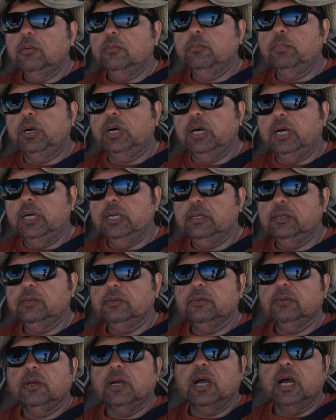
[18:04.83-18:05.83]
but
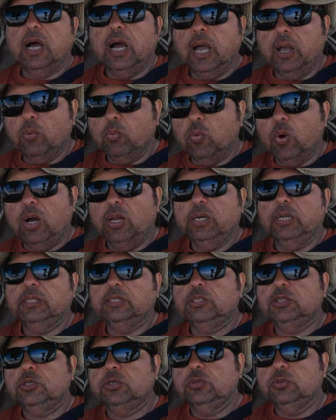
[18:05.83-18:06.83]
I wanted
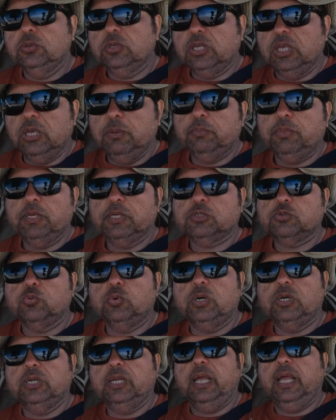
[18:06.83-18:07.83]
to keep this one,